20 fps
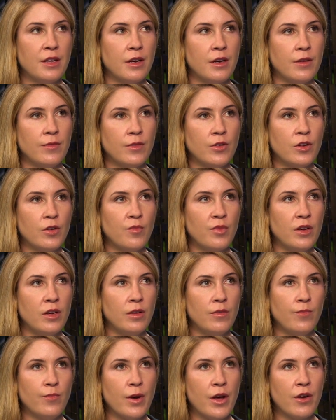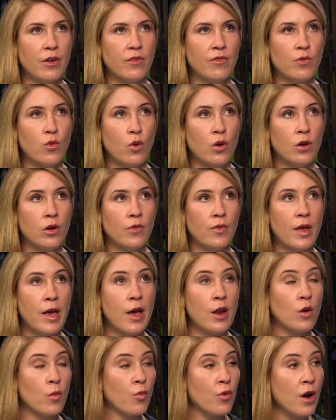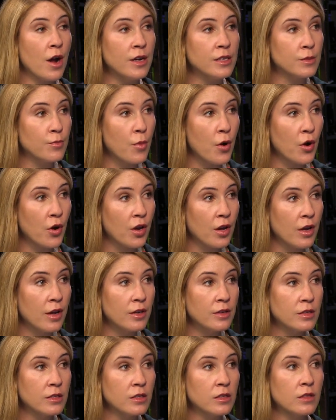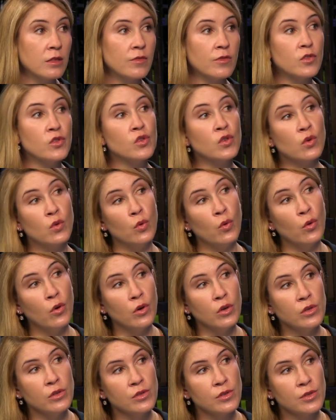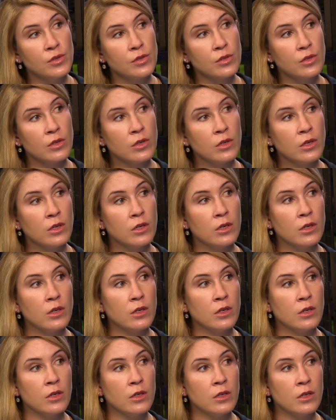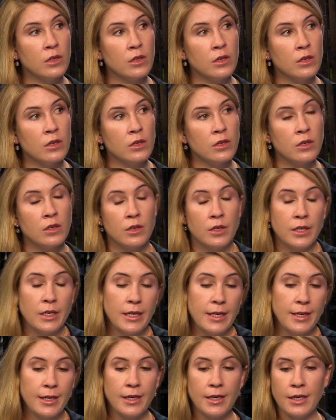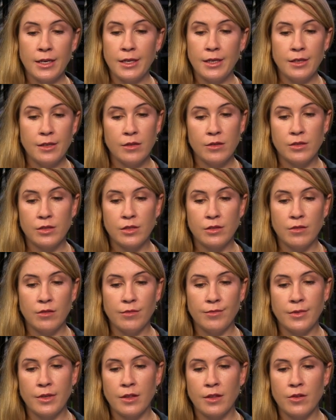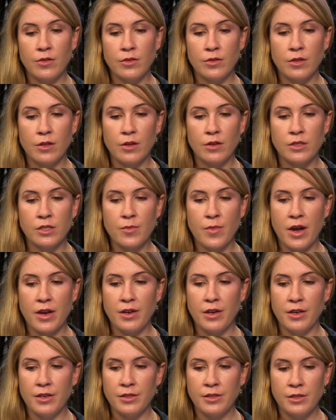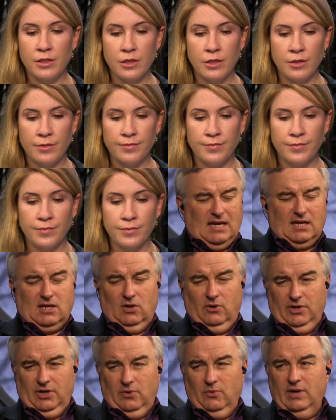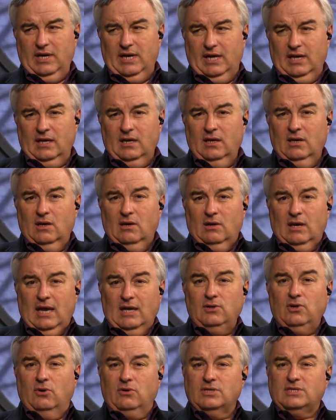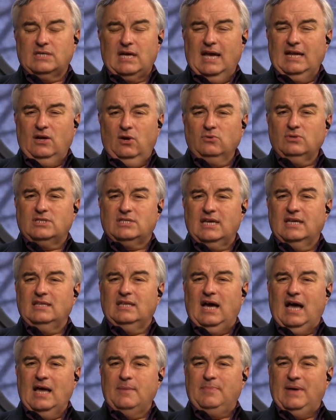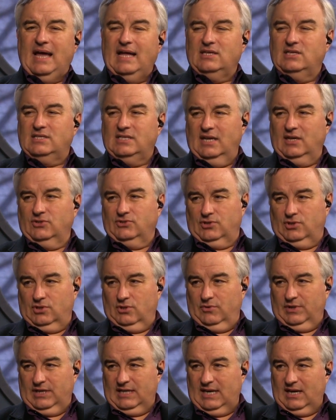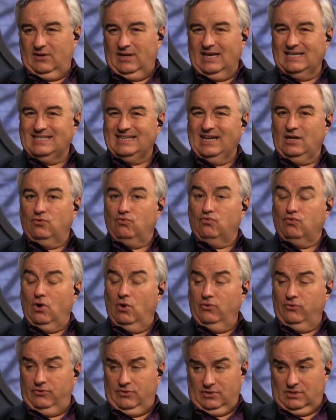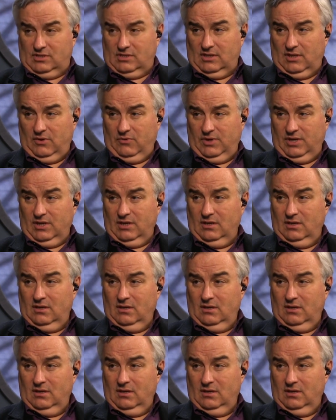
that it could be better for the enterprise market, for schools. I hope so. I think the, I, there's, uh, the, the, there's, the iPad's, some ideas. Look, uh, the not going away. And notice I don't say the iPad sales are going down. I say growth is slowing. Oh,